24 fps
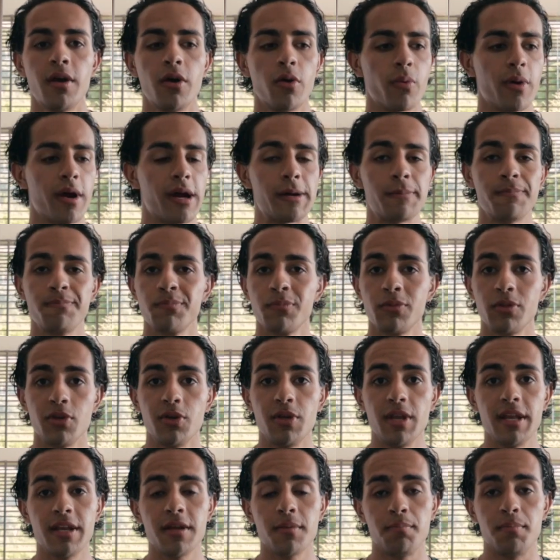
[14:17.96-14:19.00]
where you
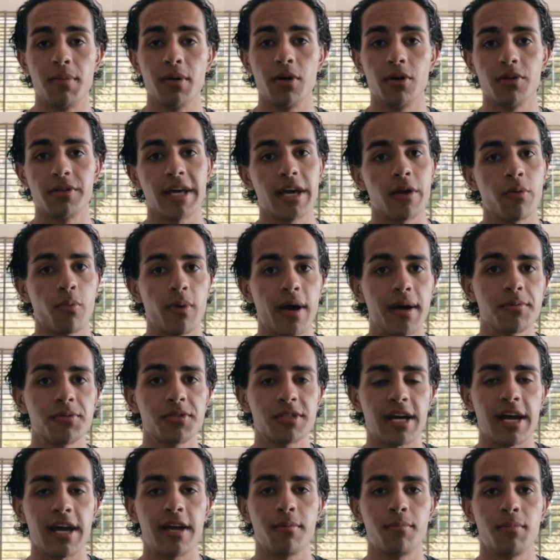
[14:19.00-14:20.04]
need to build a
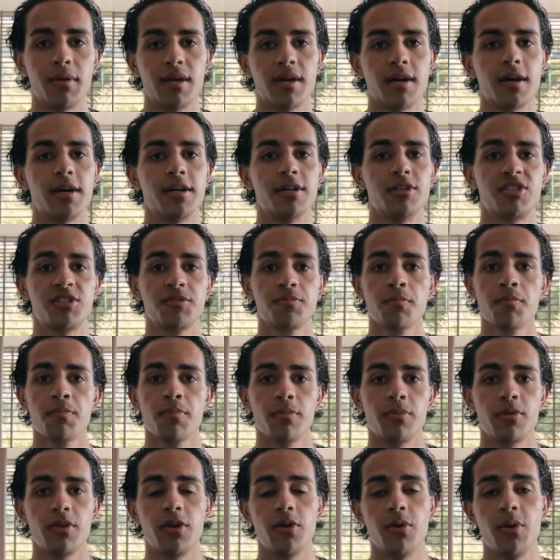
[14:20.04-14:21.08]
website because
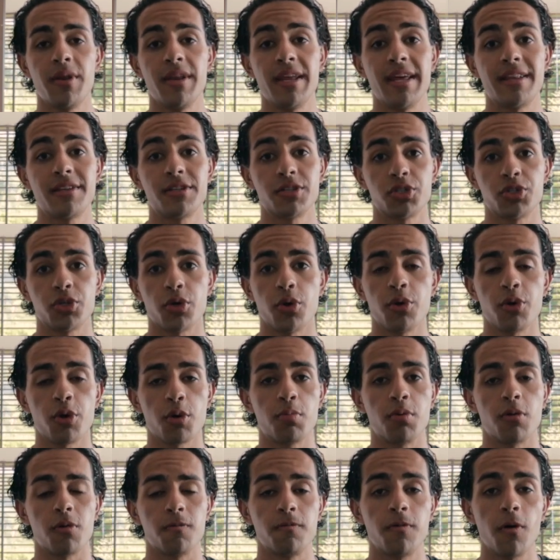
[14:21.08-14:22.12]
you need to show your
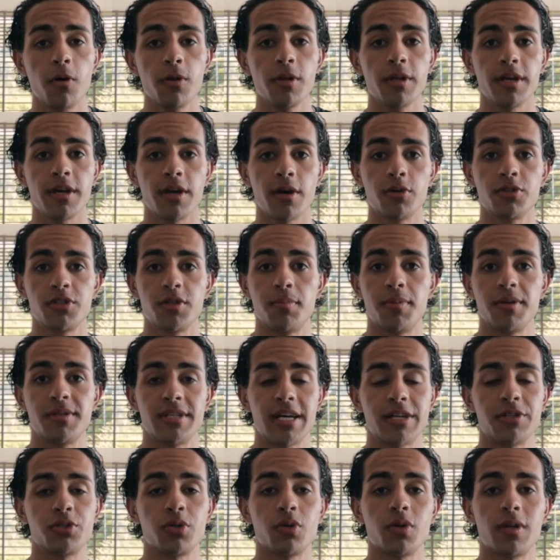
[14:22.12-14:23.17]
portfolio to
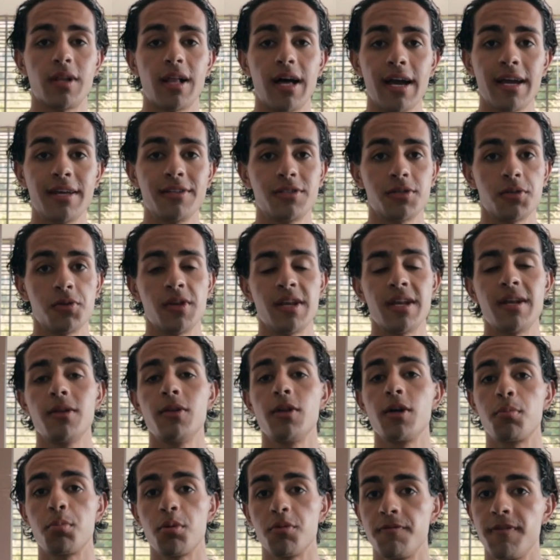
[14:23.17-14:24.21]
potential clients and you need to
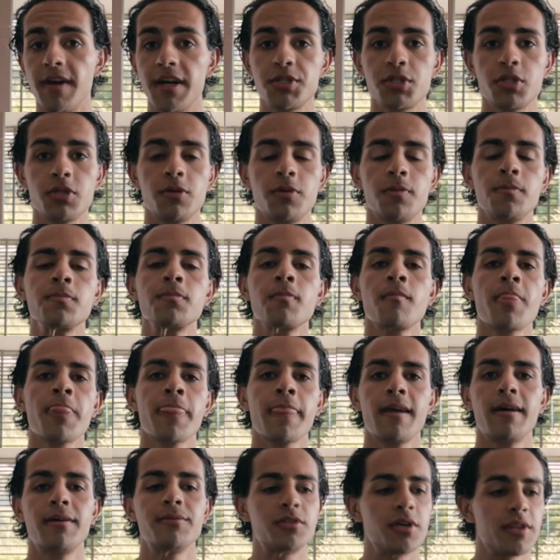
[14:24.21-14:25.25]
look professional.
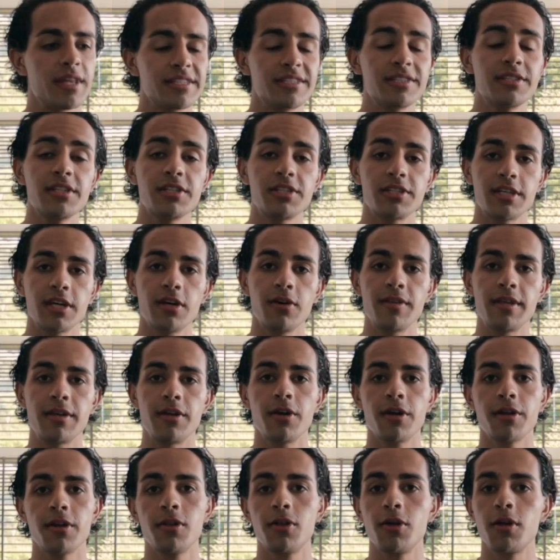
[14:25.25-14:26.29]
So this is a skill that you're
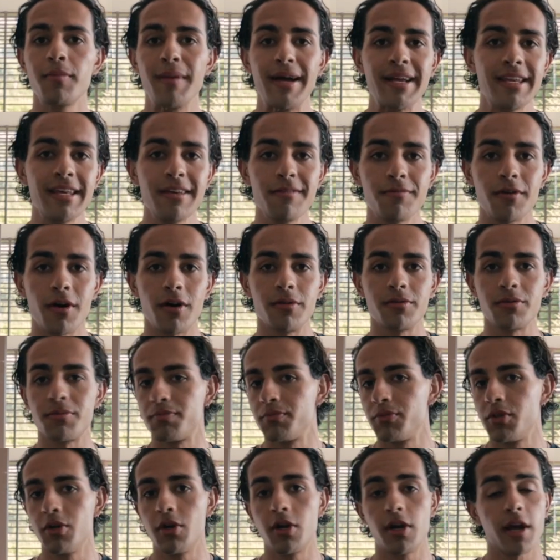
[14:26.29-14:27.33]
going to learn by default.
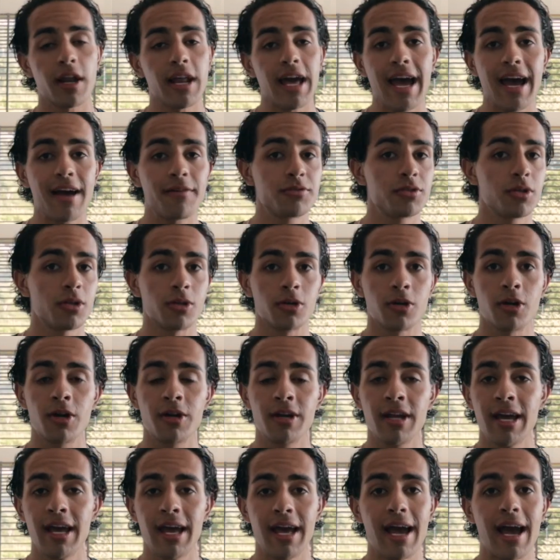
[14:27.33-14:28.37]
You're going to have to
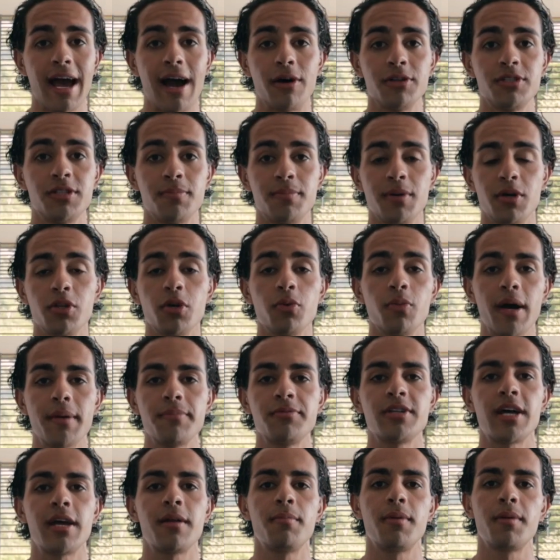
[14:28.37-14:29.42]
learn how to build a
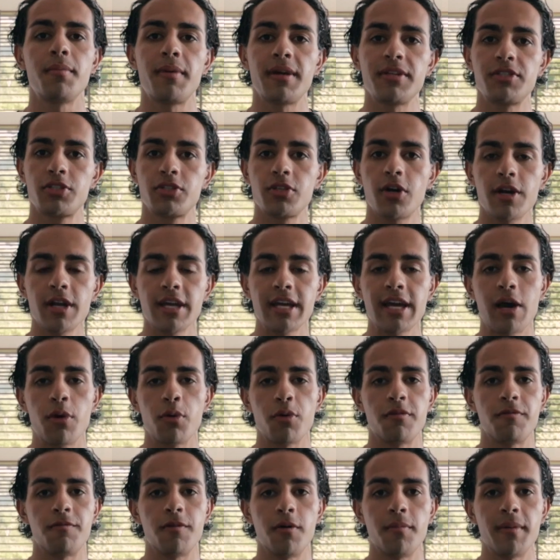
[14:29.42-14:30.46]
website, but by starting out
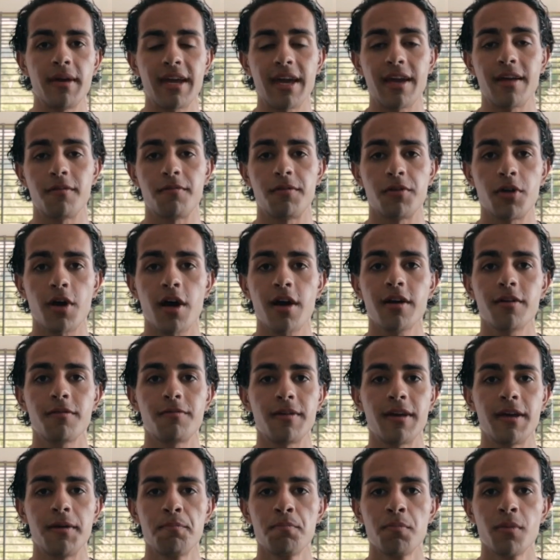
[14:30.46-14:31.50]
with filmmaking and
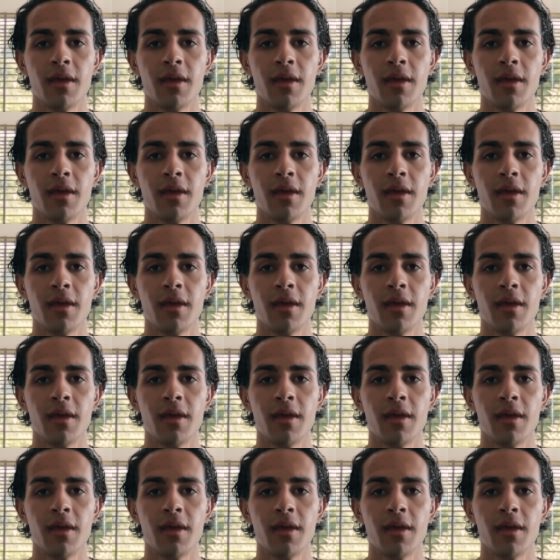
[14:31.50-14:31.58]
photography,